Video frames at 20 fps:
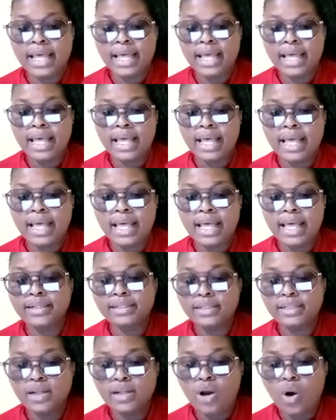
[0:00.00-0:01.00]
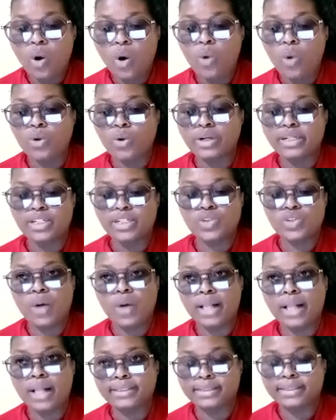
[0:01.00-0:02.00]
the gun, or
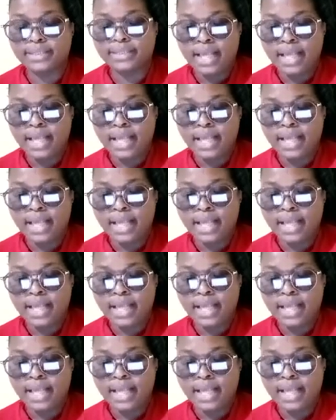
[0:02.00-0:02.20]
rituals,